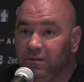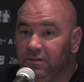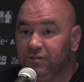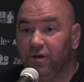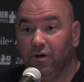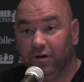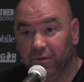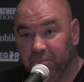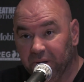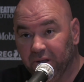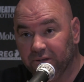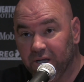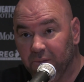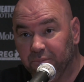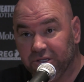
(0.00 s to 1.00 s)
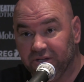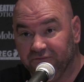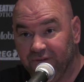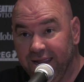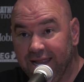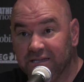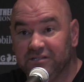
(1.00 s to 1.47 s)
Started to build up with the
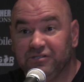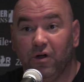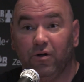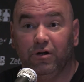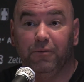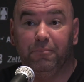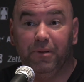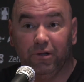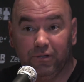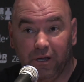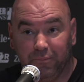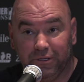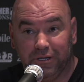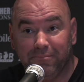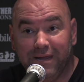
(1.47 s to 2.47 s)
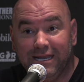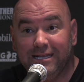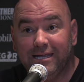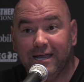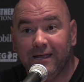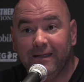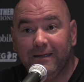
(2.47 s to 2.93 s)
fans, started to build up with the
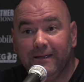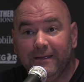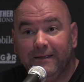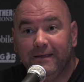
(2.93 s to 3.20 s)
media,